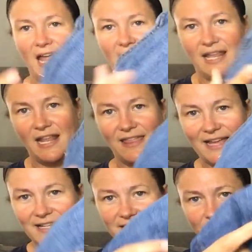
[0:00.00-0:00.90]
And
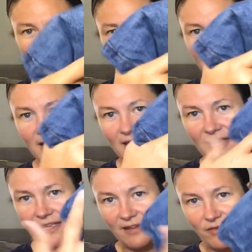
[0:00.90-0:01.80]
that is
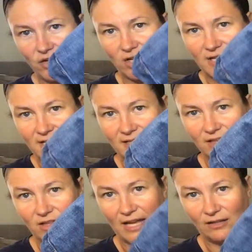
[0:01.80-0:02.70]
something, if you're gonna
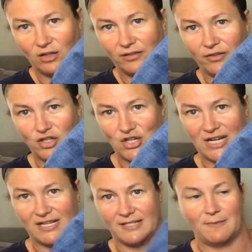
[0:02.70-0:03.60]
like look for
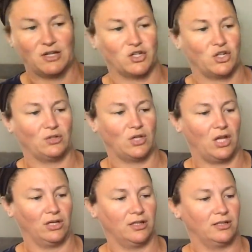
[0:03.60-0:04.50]
jeans, make sure you
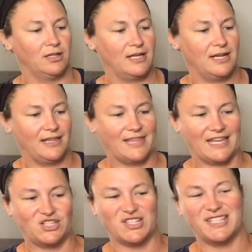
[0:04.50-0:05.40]
look,
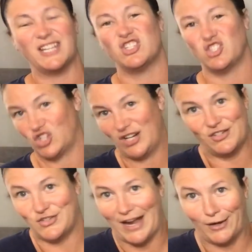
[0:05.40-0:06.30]
they just get
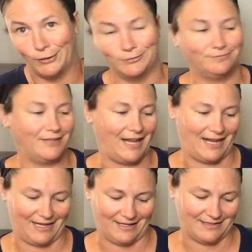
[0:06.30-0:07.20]
stretched out.
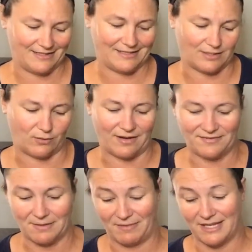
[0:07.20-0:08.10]
And so
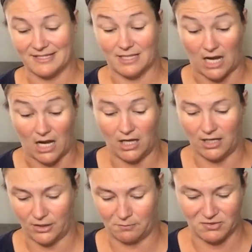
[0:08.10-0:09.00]
if something's not
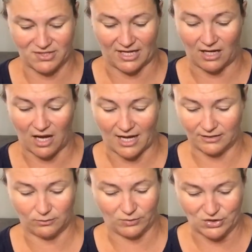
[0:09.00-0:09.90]
100%
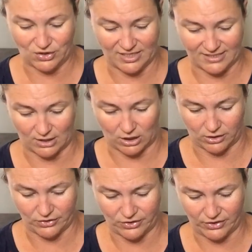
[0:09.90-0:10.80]
cotton, which these
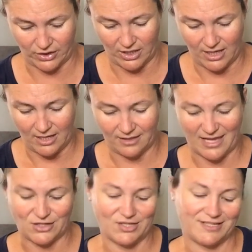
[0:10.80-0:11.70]
aren't,
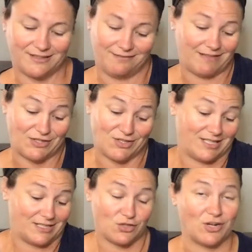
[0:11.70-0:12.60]
they just they
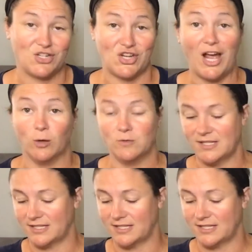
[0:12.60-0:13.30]
just get stretched out.